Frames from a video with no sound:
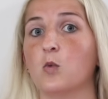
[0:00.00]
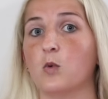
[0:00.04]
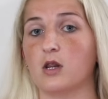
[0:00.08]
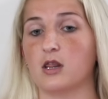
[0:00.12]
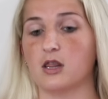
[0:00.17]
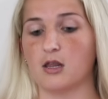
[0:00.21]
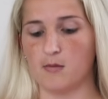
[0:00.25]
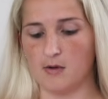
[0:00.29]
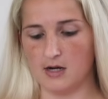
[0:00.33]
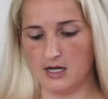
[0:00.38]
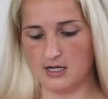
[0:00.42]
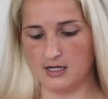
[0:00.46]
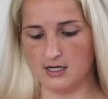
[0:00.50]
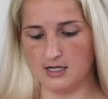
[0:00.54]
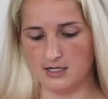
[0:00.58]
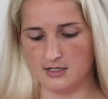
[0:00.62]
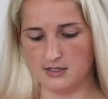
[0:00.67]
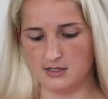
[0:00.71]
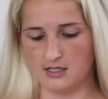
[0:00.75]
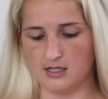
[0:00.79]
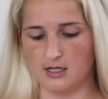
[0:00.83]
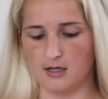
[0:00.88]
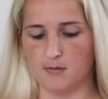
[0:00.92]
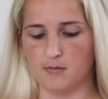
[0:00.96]
with the
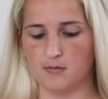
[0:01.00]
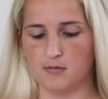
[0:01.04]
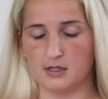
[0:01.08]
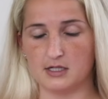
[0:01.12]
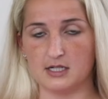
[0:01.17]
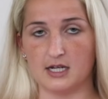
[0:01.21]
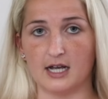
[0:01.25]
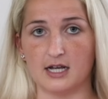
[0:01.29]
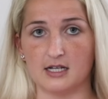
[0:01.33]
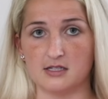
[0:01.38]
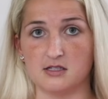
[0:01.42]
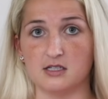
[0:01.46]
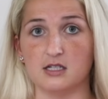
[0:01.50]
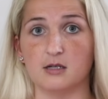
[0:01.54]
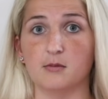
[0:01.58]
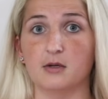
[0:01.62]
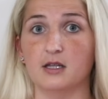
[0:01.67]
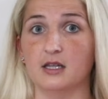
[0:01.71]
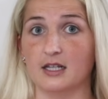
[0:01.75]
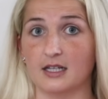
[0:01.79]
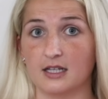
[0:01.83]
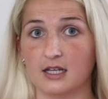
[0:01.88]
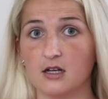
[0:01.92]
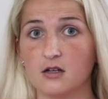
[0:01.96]
magnesium, potassium,
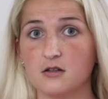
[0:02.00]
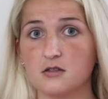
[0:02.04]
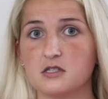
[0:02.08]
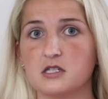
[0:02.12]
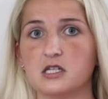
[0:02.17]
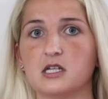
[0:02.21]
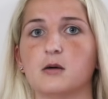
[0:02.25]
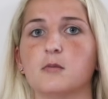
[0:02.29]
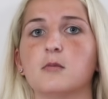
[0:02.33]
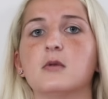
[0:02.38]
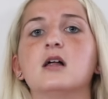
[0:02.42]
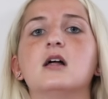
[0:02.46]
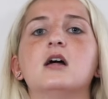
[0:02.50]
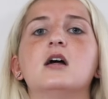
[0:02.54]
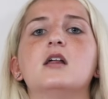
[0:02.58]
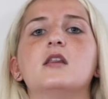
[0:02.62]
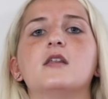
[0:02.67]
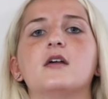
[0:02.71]
and the calcium,